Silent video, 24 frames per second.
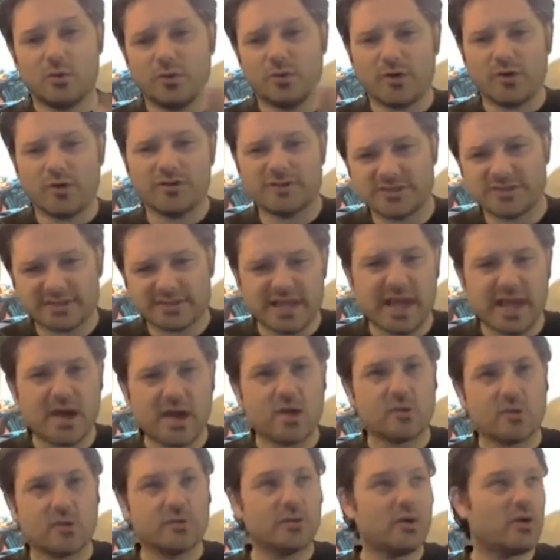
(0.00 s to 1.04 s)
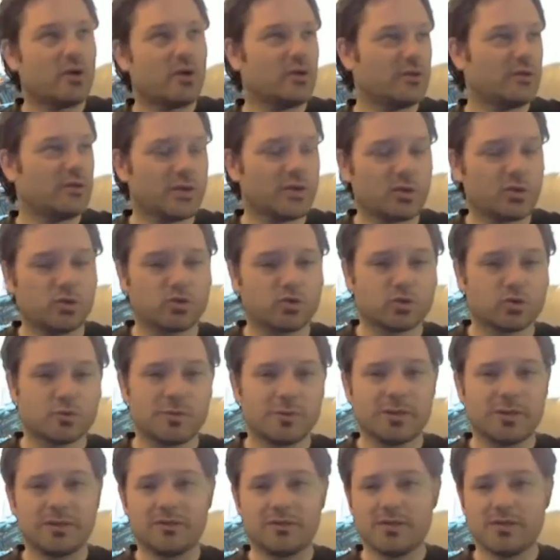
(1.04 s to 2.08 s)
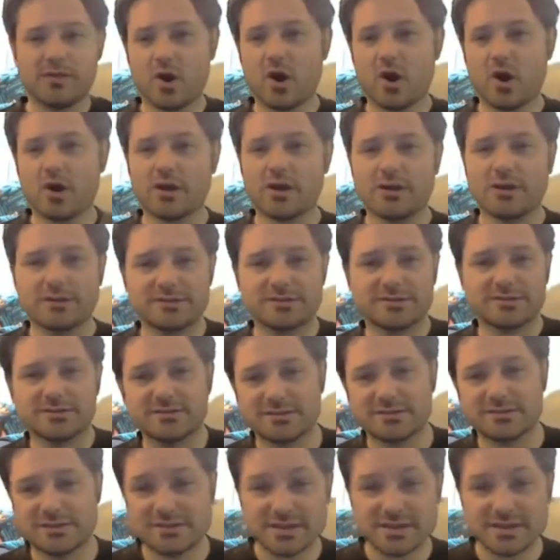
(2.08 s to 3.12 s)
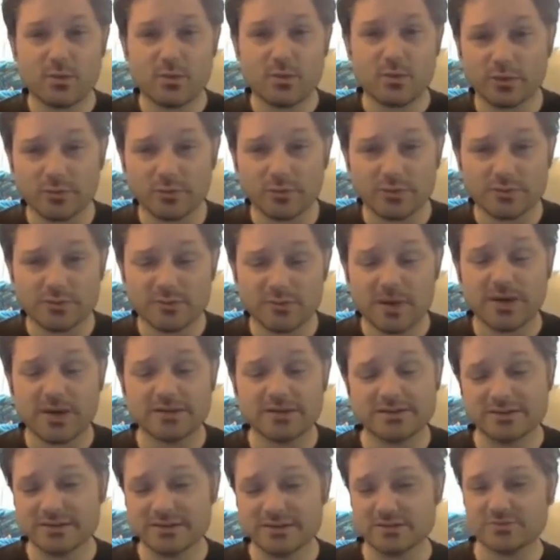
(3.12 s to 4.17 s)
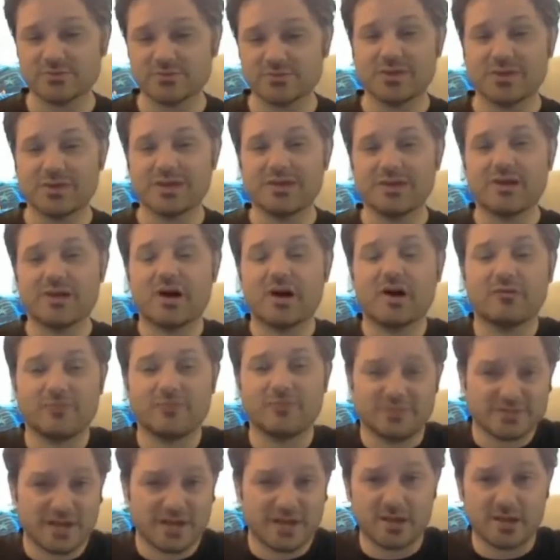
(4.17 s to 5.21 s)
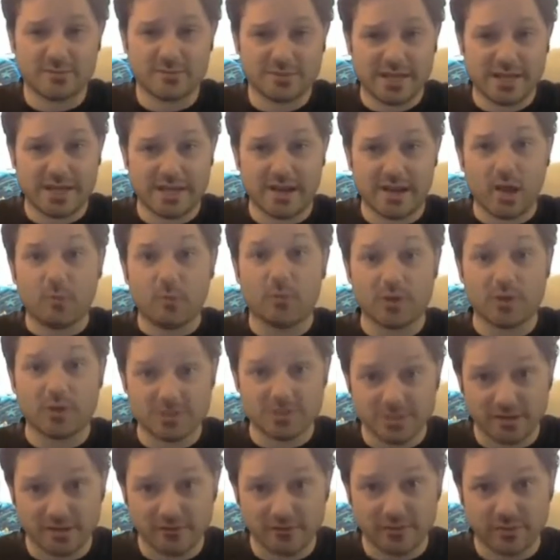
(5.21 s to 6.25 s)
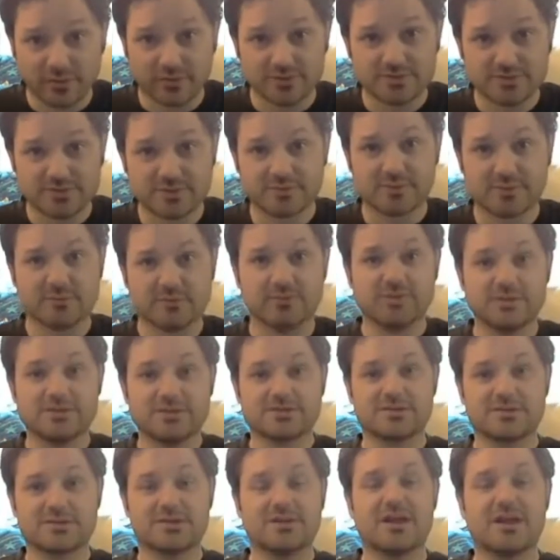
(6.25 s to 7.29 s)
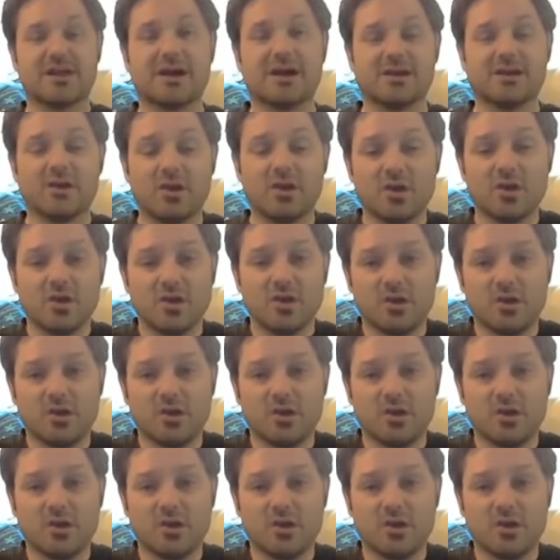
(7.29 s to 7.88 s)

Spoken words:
all the sound and all the accoutrement and the audience and see what the response is, we oftentimes can't help ourselves when there's something released online.